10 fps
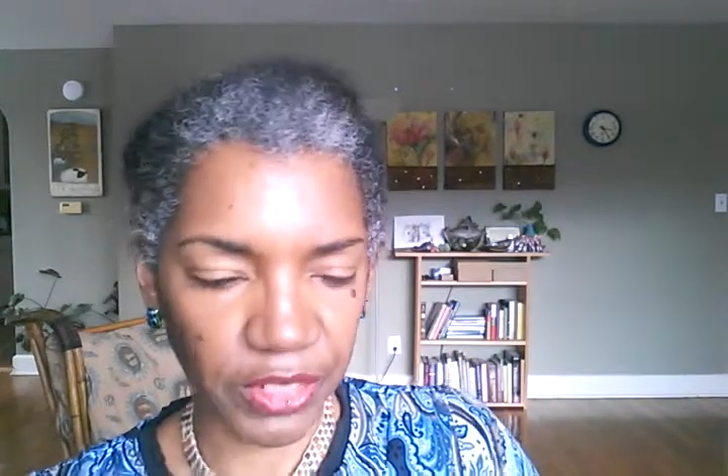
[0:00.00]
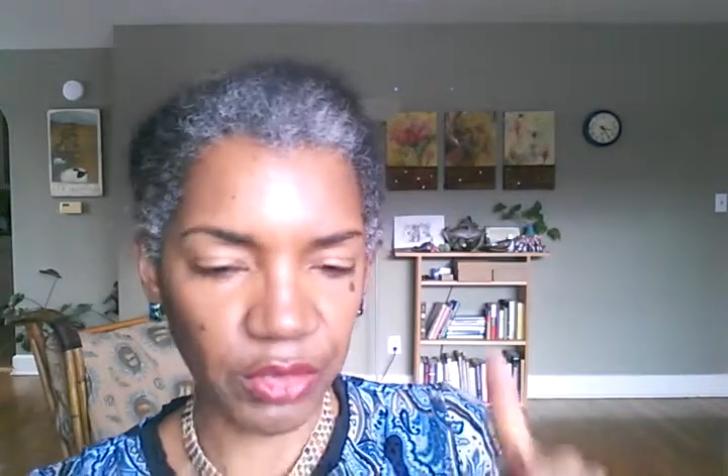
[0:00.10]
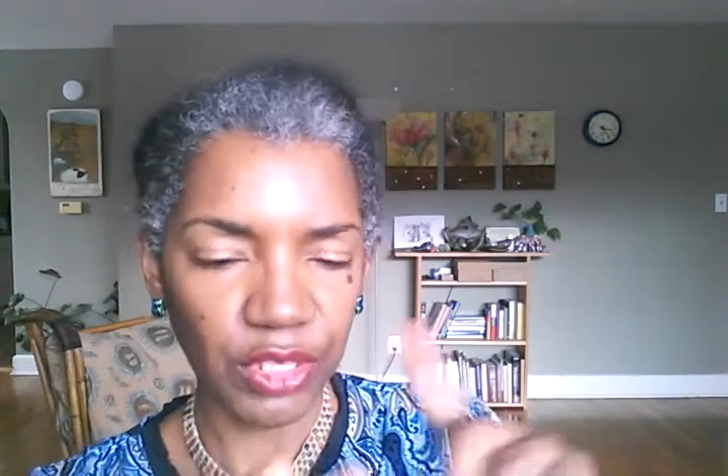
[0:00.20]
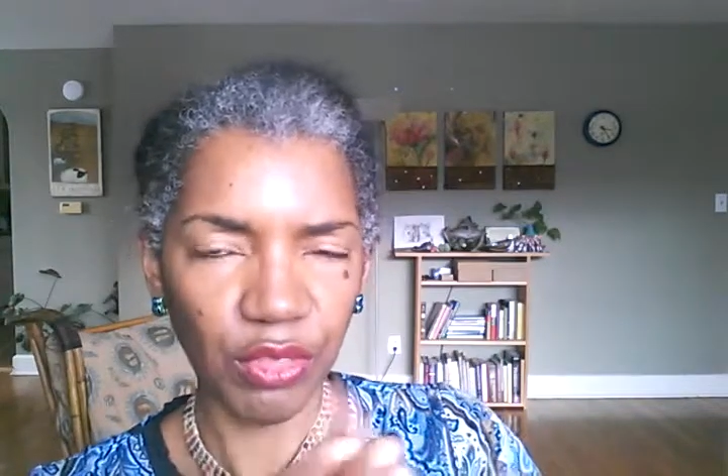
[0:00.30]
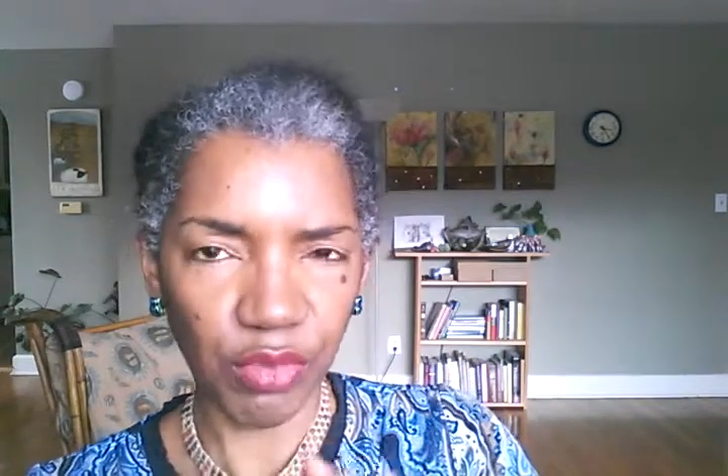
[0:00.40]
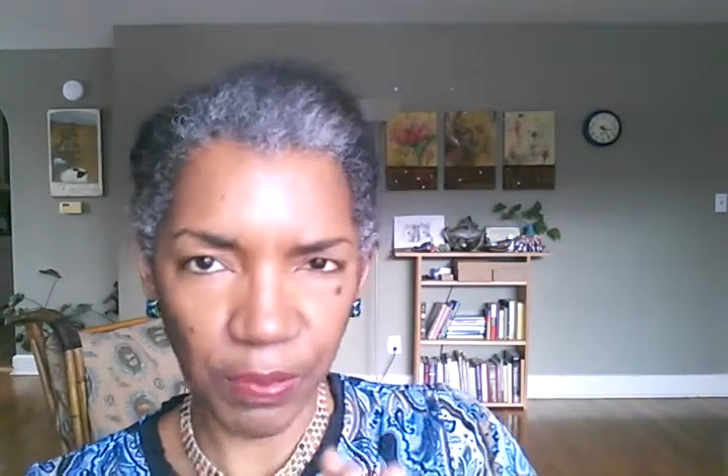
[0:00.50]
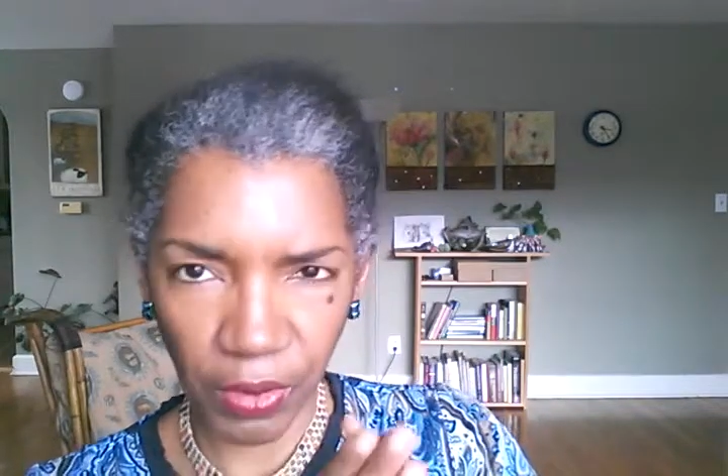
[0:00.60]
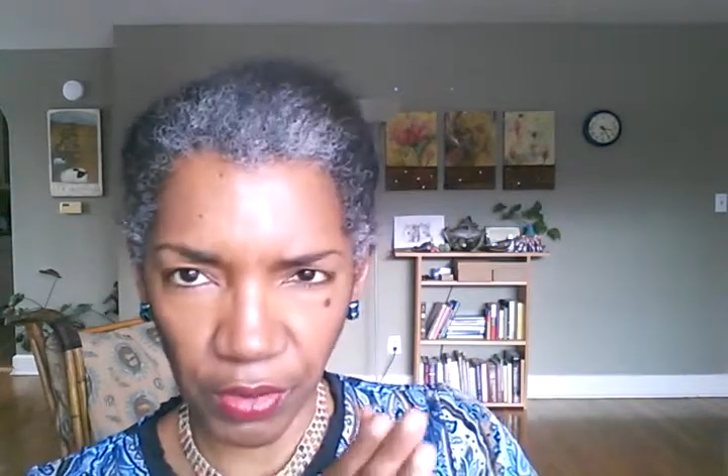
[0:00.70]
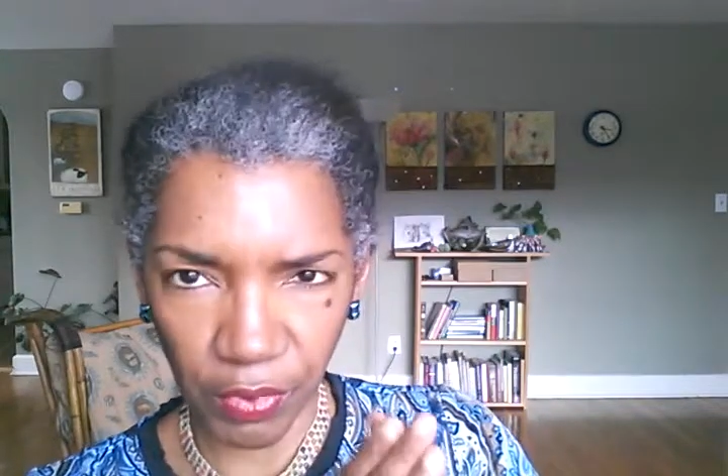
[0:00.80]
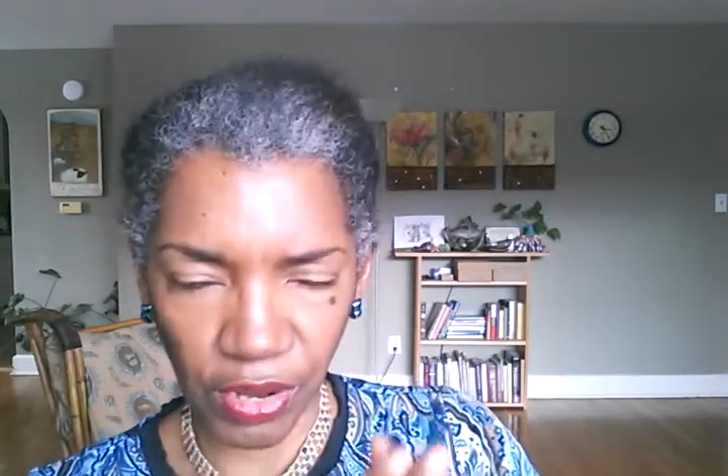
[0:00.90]
So it's a
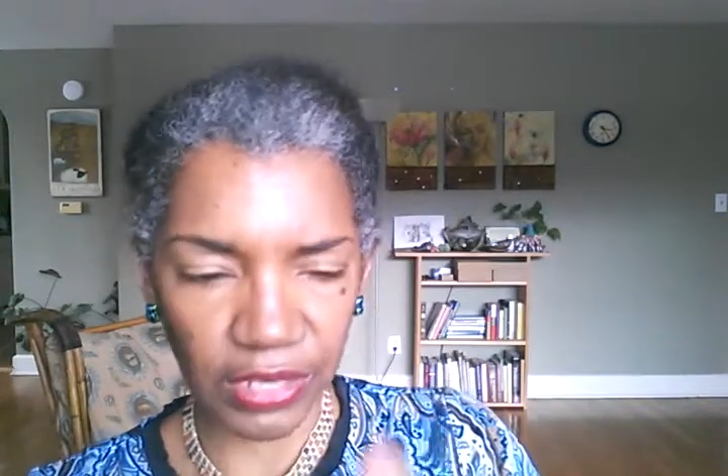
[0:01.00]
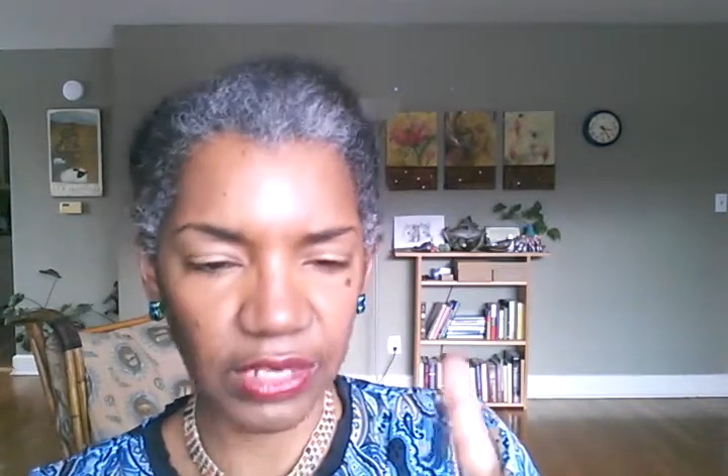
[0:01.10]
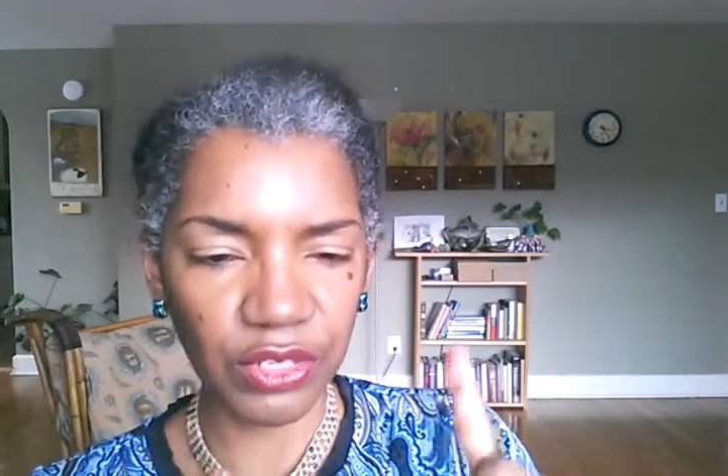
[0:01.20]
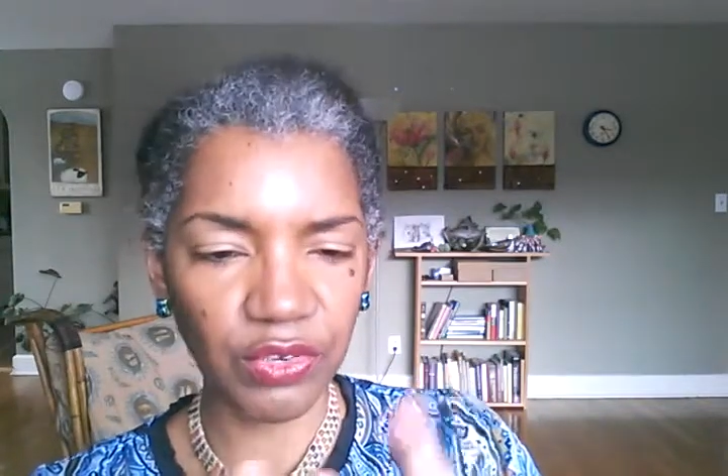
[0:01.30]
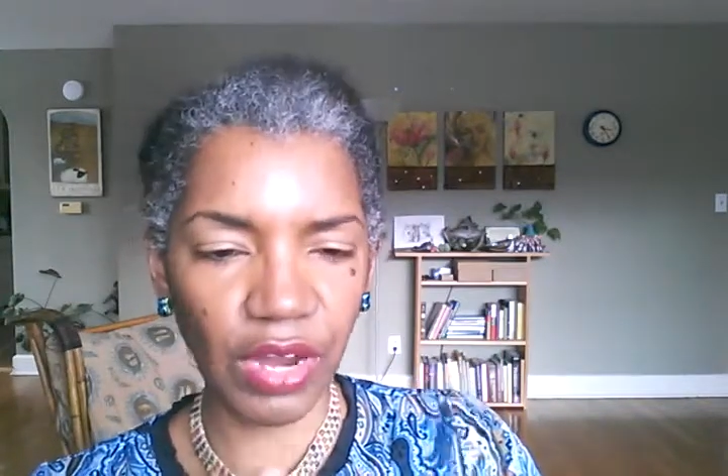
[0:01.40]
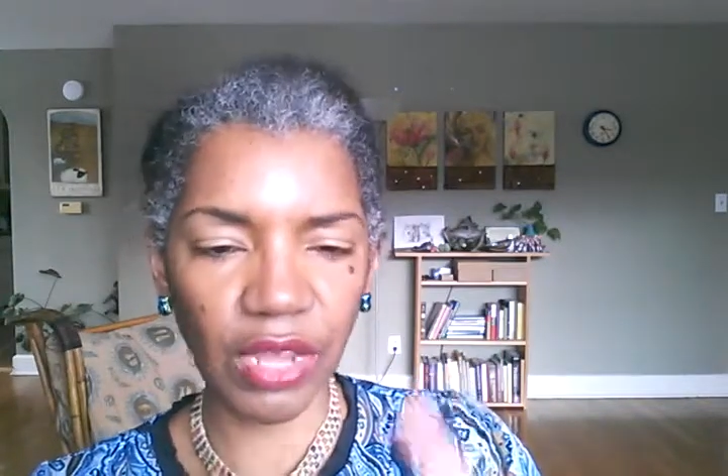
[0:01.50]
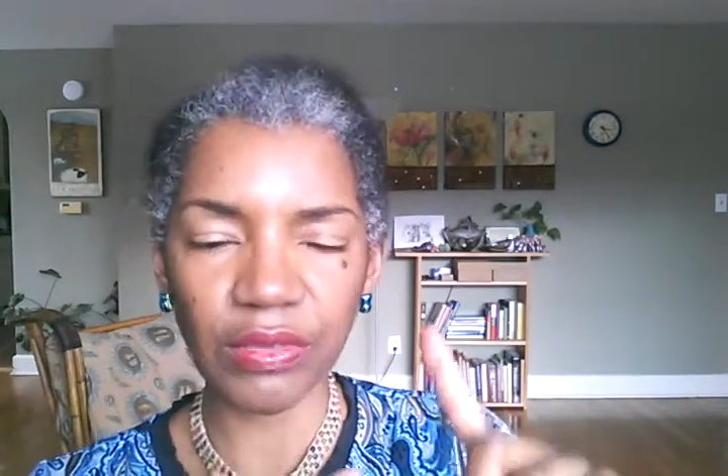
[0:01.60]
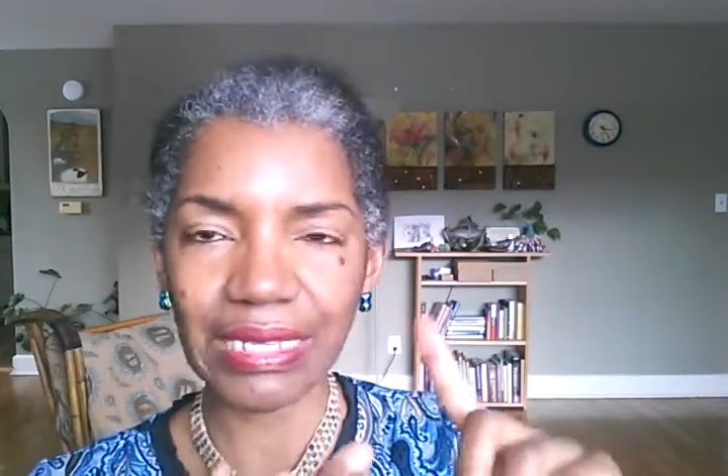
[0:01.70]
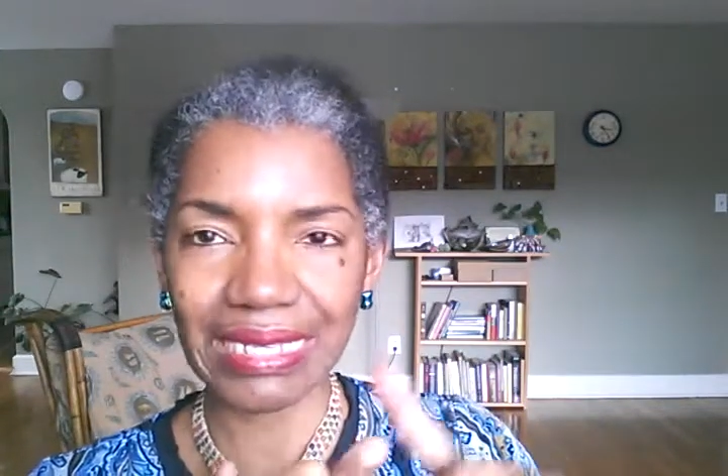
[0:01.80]
three-part process, ground,